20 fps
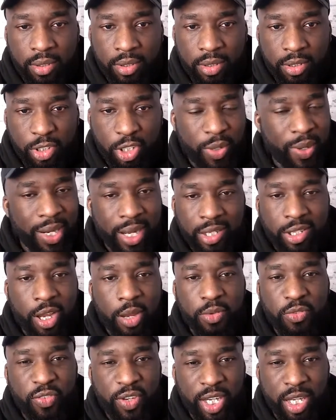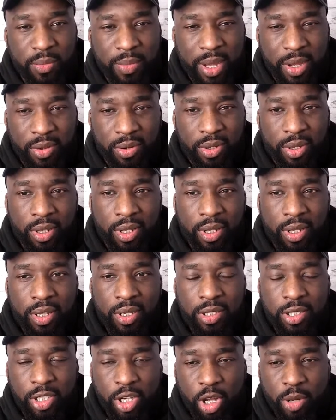You ain't got time to think about,
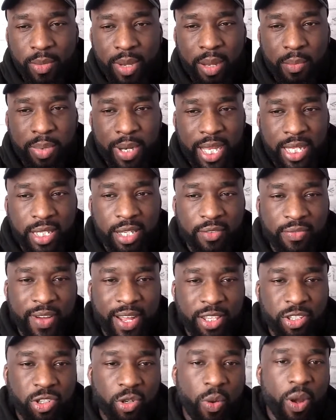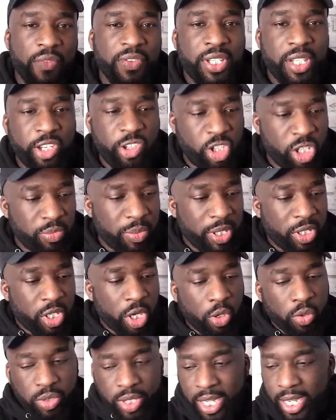might play to the fans. So obviously she's been
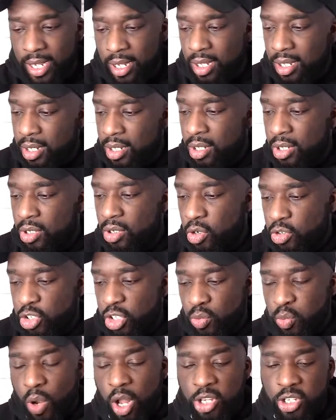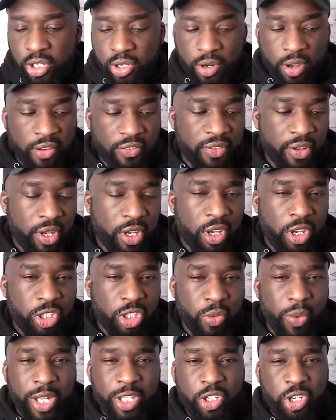told that or she's watched stuff. So
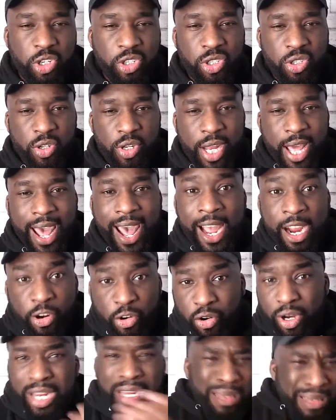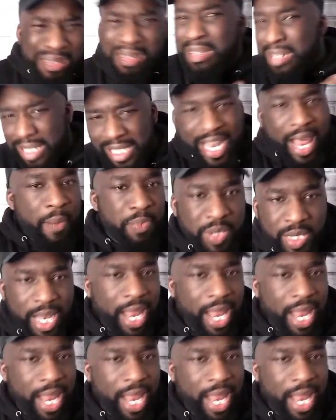when she used to do that angry slap,